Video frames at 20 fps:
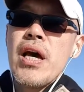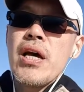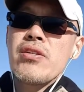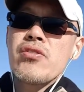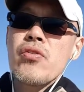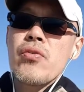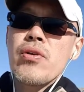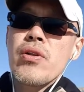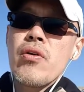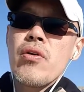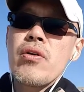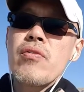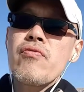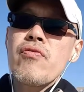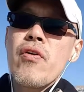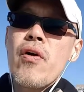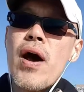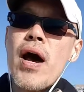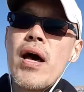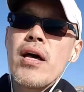And so in order
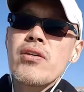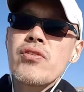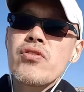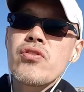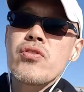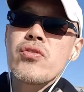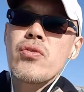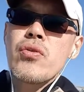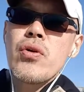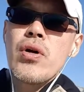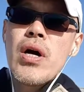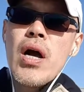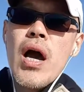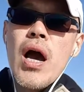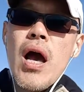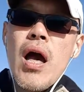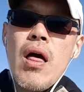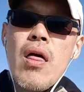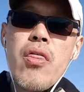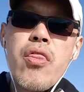for us to
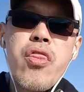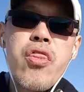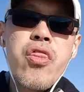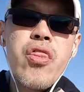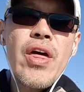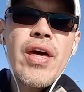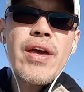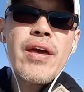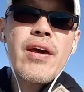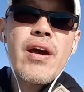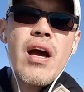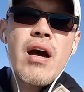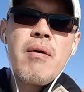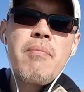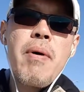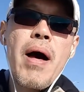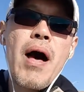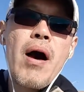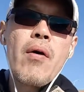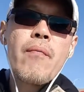think
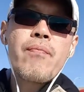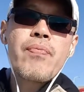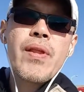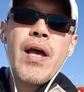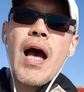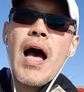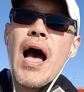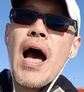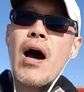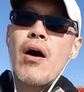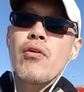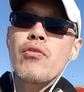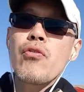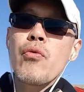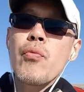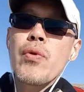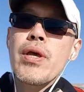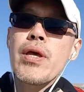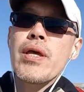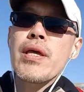about how
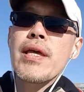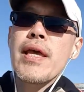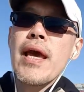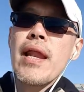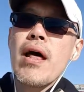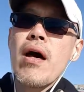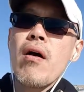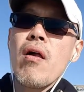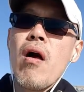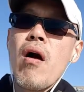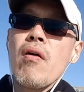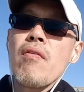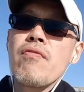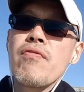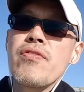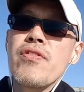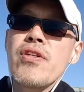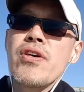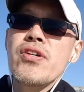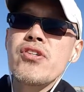do we get out
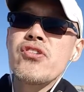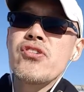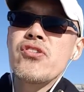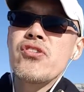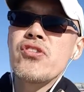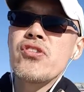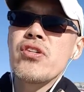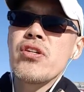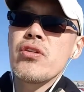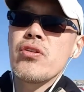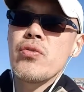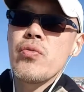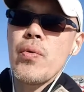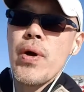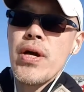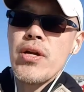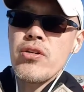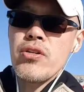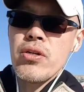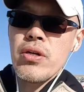of this
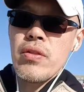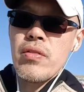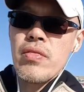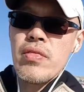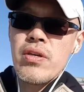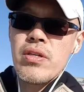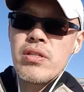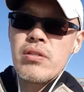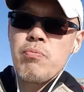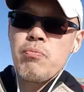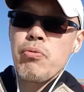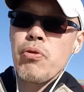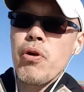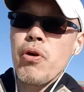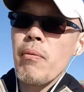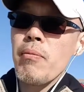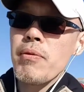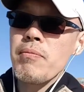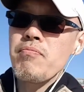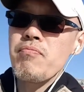situation, this
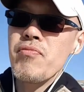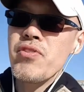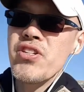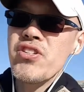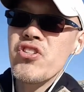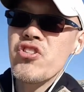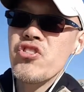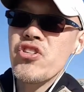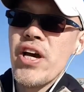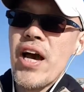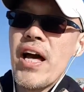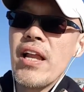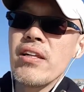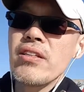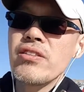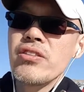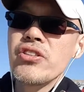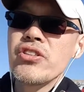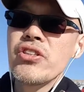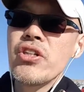problem, this
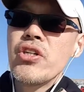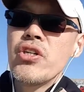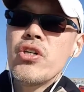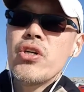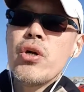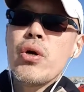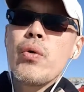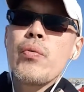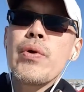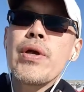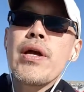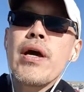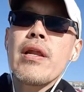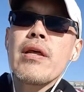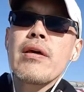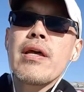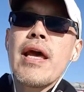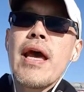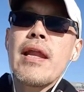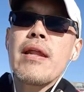challenge, we got
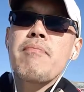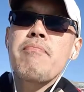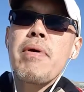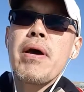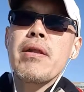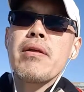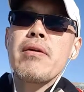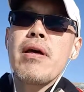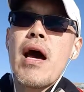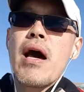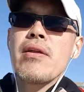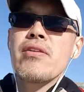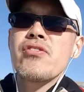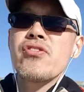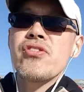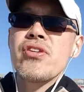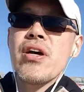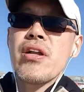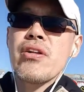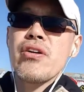to get a better
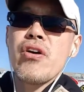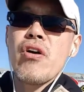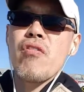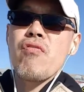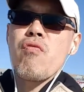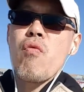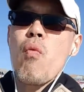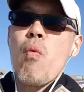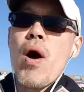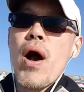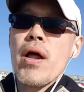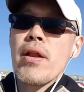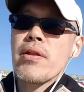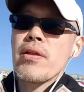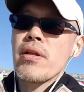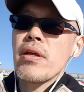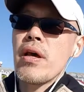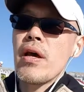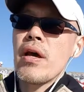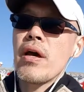understanding of
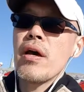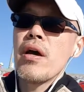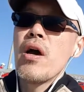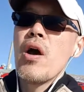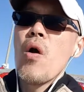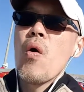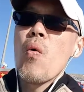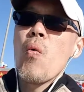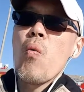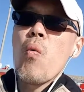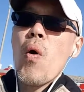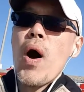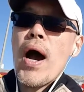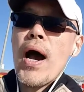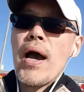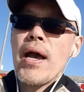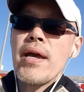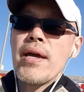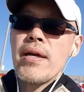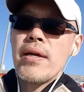
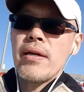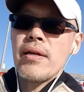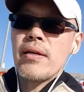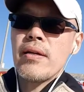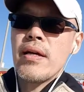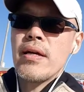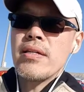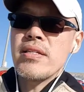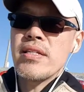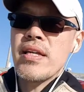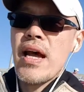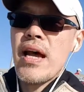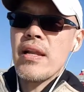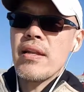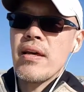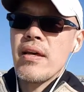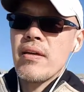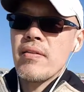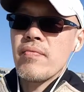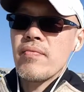why is
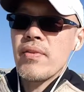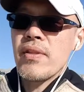that